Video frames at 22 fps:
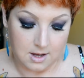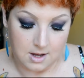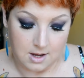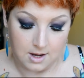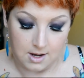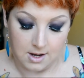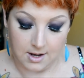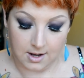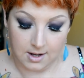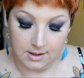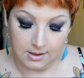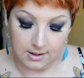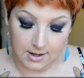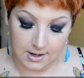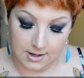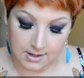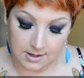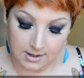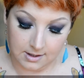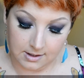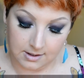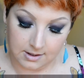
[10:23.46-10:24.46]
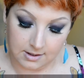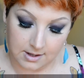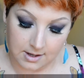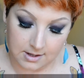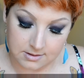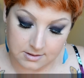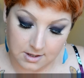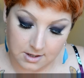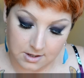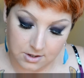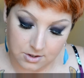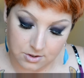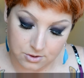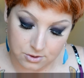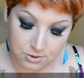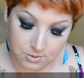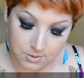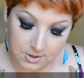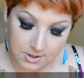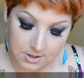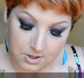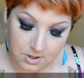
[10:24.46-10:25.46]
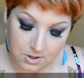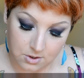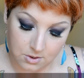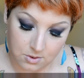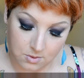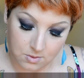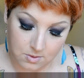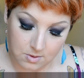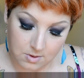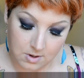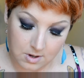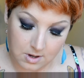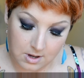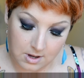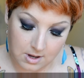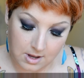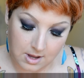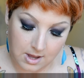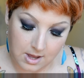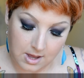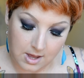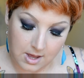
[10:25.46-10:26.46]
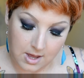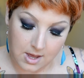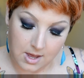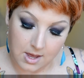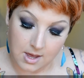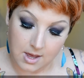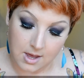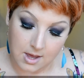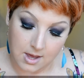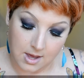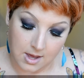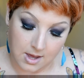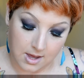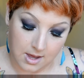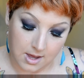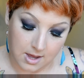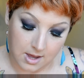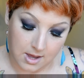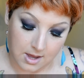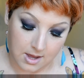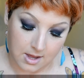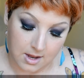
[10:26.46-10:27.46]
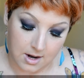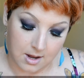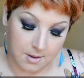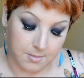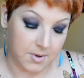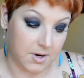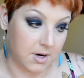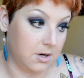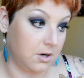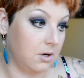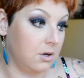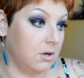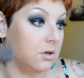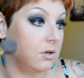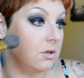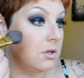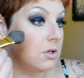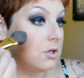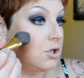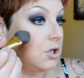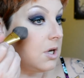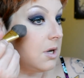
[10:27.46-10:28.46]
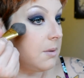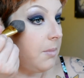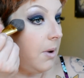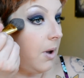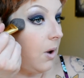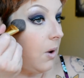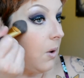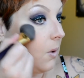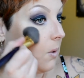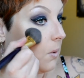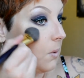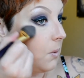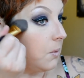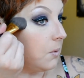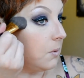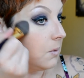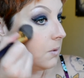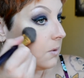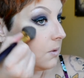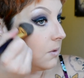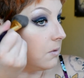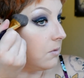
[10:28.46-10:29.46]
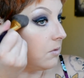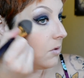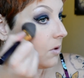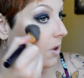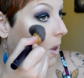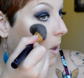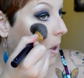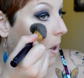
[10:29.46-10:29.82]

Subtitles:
highlighting as I usually do. And I'm going to do the cheekbones,